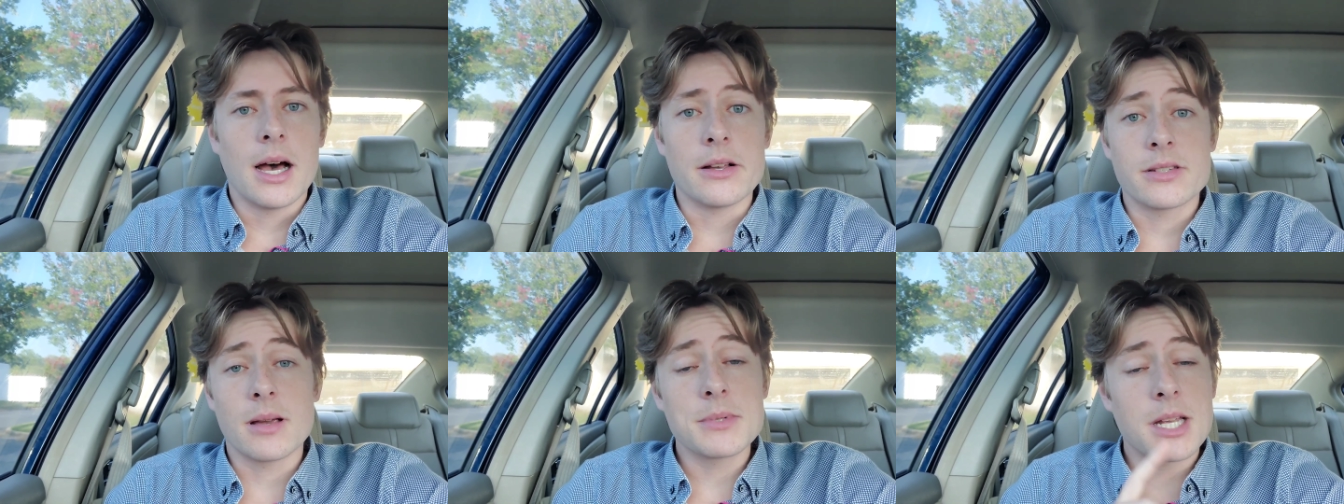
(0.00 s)

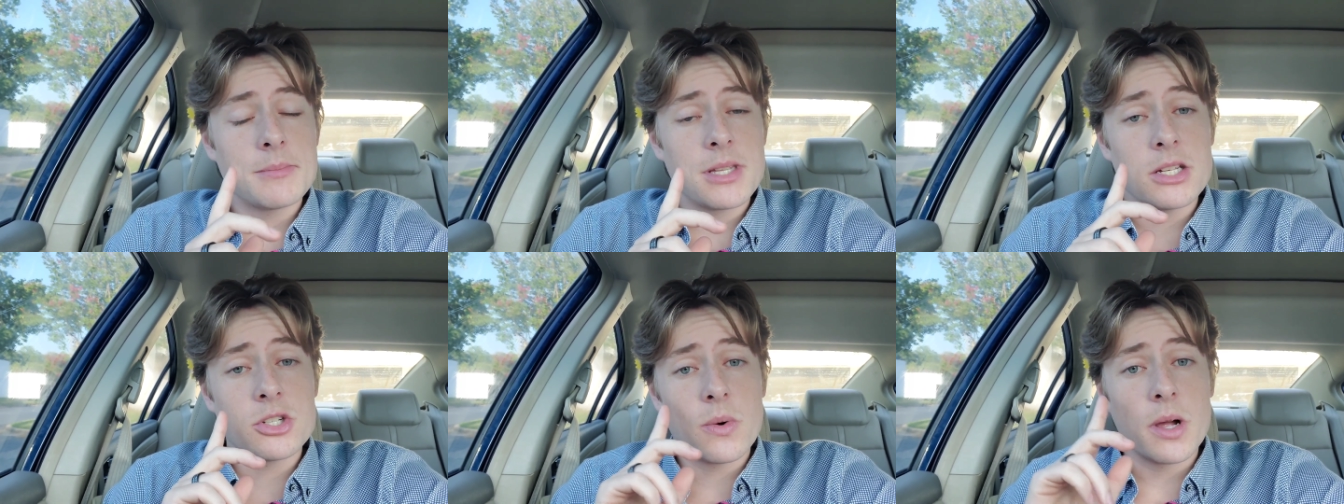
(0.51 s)
Sometimes
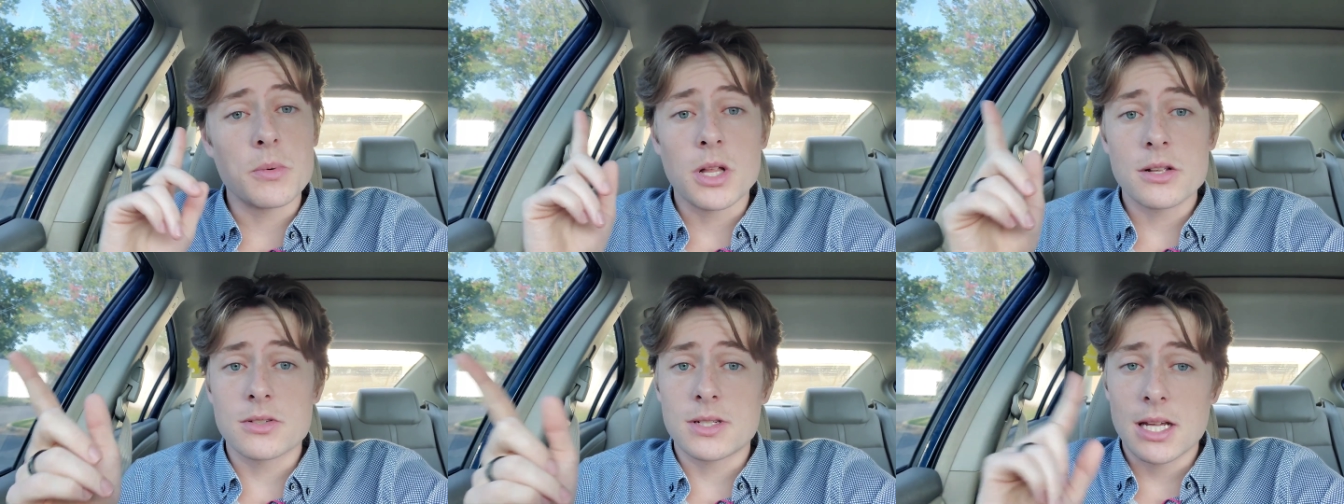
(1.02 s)
HOA will
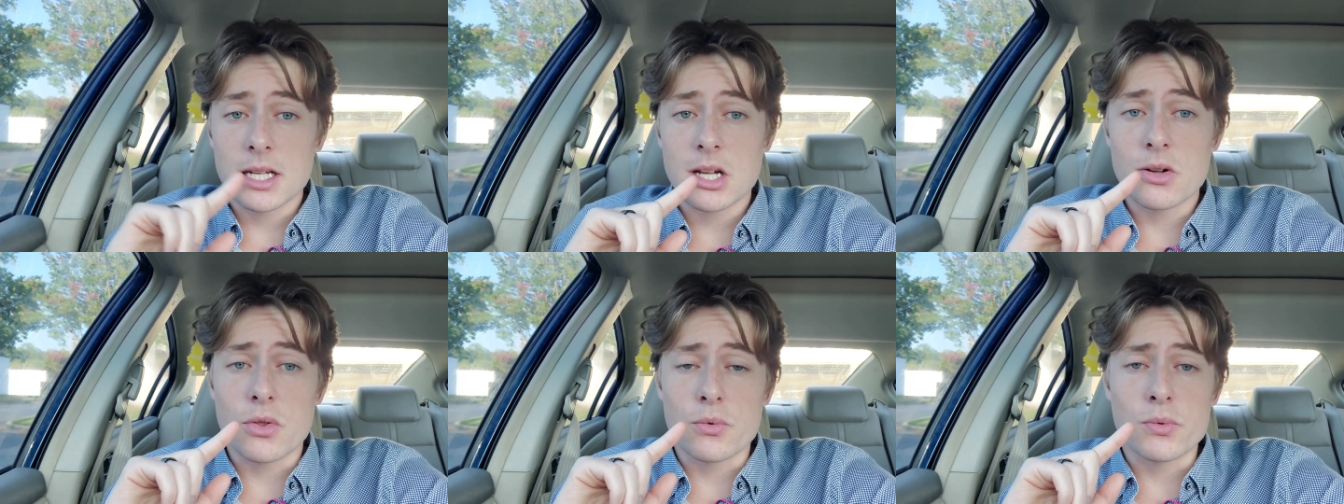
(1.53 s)
also take
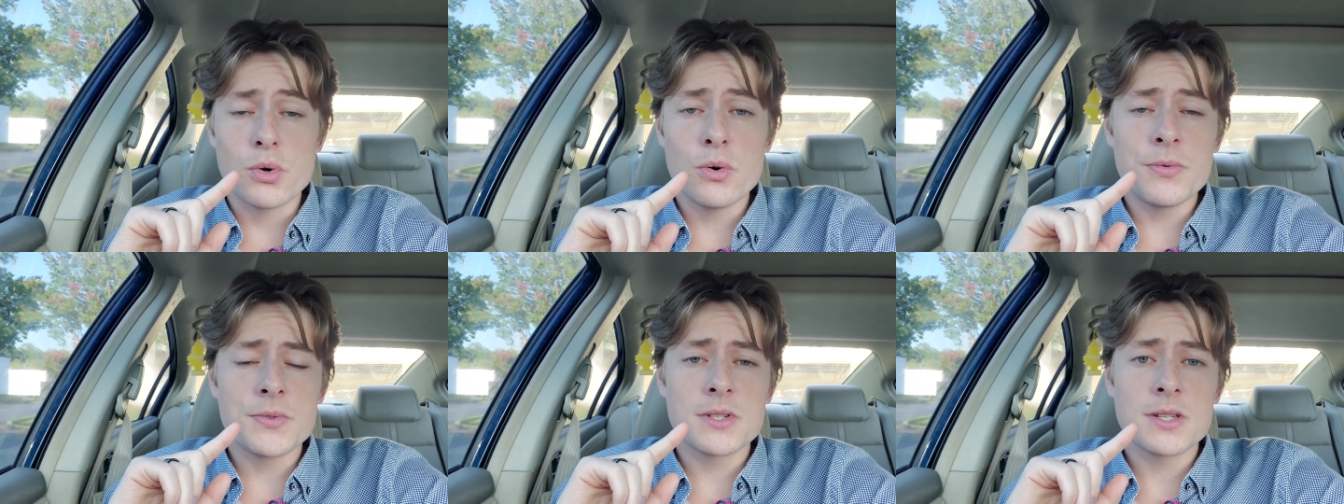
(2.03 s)
care of the
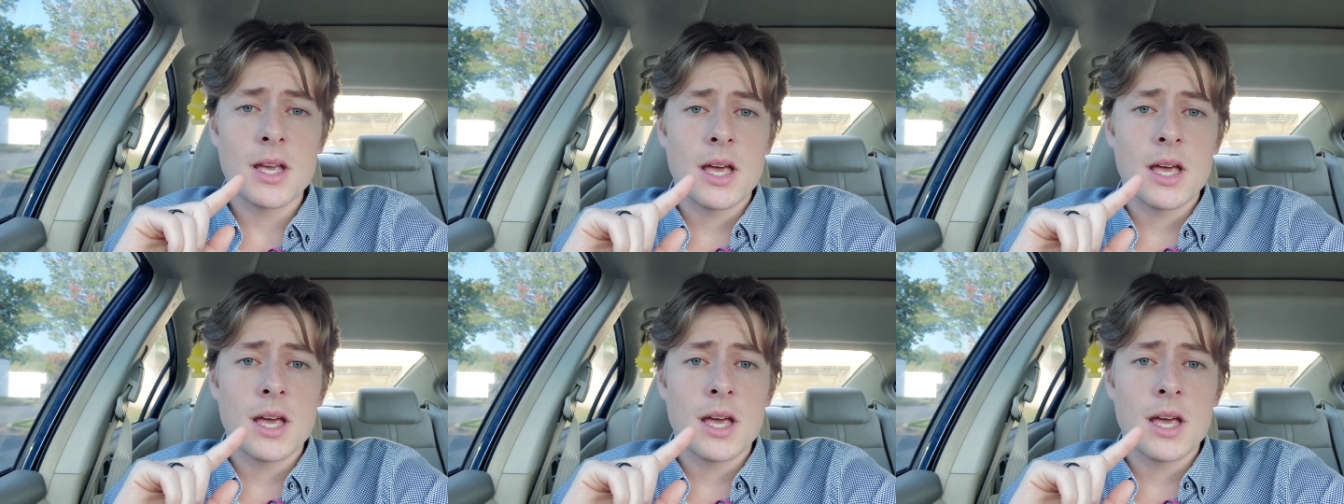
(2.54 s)
roofs.